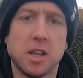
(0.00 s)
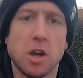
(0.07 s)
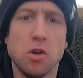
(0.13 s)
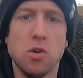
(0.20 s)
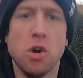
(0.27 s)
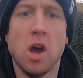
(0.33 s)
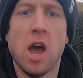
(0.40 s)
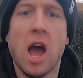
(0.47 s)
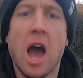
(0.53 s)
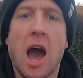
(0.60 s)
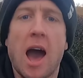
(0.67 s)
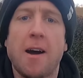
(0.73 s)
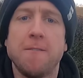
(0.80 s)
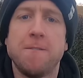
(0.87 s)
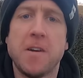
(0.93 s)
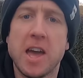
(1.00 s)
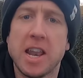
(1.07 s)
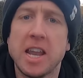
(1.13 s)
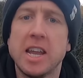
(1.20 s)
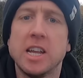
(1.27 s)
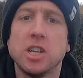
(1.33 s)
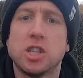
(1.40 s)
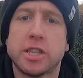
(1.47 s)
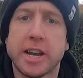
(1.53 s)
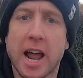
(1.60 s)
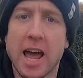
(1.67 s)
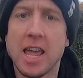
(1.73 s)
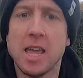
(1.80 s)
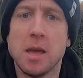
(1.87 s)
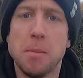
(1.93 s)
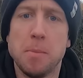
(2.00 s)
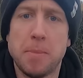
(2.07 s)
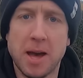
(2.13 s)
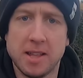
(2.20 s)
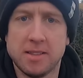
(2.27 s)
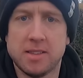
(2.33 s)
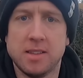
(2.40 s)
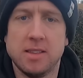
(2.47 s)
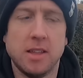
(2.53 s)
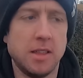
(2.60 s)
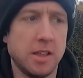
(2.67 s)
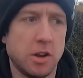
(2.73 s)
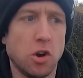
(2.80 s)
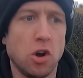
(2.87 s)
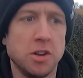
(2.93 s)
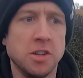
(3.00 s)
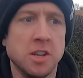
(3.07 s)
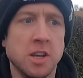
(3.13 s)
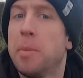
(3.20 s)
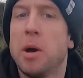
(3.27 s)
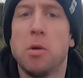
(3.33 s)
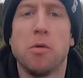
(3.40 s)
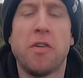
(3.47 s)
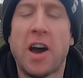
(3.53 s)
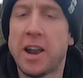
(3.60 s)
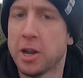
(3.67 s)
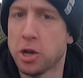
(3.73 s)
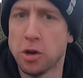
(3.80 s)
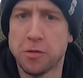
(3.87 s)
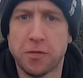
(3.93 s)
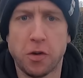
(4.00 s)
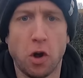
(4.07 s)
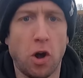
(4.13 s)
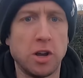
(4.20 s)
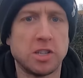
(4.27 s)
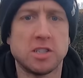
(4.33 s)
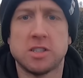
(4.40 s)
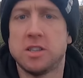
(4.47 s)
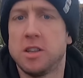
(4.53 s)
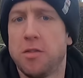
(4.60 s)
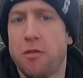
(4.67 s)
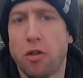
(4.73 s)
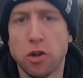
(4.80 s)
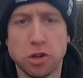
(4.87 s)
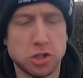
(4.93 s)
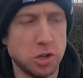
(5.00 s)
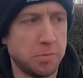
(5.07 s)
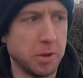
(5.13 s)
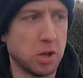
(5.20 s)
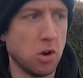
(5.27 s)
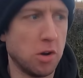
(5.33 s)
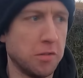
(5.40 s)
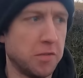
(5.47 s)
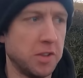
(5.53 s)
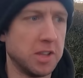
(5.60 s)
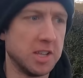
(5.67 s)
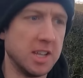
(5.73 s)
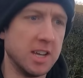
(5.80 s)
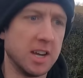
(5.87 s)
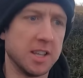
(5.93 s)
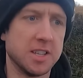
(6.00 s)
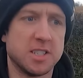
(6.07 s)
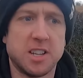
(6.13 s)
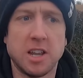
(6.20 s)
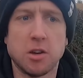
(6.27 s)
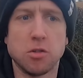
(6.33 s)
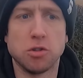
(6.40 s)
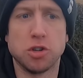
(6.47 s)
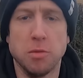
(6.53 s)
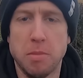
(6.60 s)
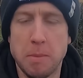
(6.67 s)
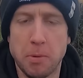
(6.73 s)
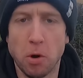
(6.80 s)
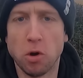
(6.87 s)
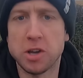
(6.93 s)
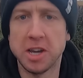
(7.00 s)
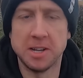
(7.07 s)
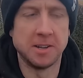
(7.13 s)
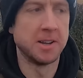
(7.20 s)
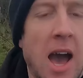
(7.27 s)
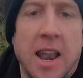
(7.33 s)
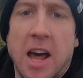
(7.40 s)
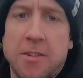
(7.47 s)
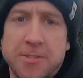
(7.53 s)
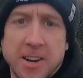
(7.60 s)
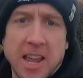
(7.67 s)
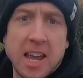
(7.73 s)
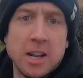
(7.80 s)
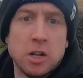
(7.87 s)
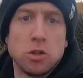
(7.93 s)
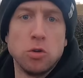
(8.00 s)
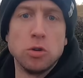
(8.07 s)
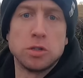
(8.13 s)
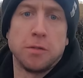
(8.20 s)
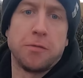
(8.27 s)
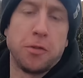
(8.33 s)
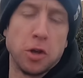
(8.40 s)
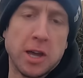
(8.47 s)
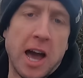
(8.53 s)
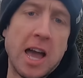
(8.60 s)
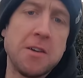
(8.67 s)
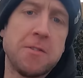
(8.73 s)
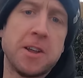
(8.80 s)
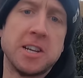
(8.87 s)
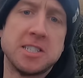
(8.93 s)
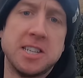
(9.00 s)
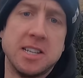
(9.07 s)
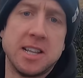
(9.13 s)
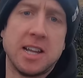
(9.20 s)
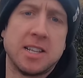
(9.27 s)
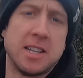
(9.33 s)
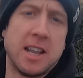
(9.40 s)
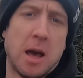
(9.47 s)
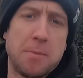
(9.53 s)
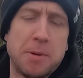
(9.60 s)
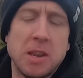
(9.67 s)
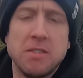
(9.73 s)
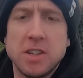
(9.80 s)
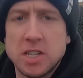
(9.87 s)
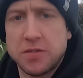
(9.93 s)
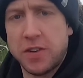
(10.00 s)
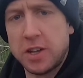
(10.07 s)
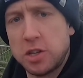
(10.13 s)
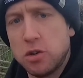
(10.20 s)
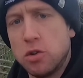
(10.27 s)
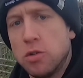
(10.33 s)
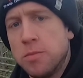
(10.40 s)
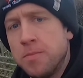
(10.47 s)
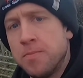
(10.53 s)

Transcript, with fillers: now, a very dry bit that they're on, but we've had a good frost. The Fluke should be gone for the year, the cycle should be broken, and after getting a dose of Fluke Iver as they did in that previous video,